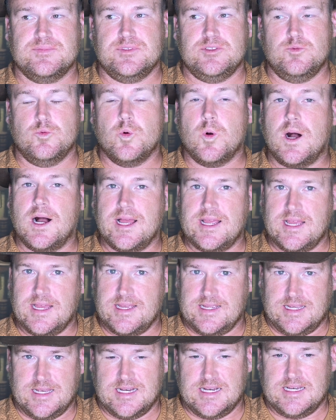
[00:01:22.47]
why
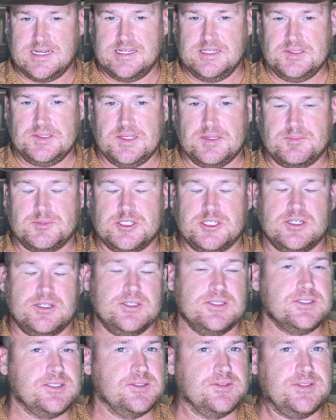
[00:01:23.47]
I got it. I'm going to
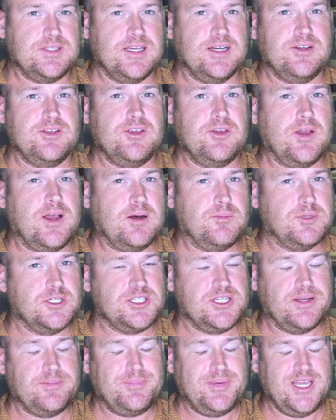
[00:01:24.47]
also tell you how
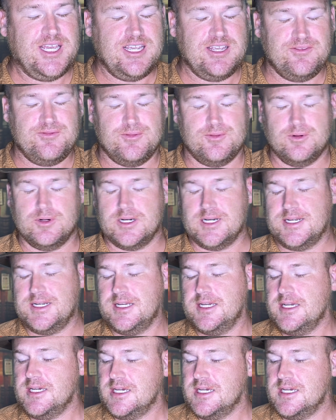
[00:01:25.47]
much I paid for it,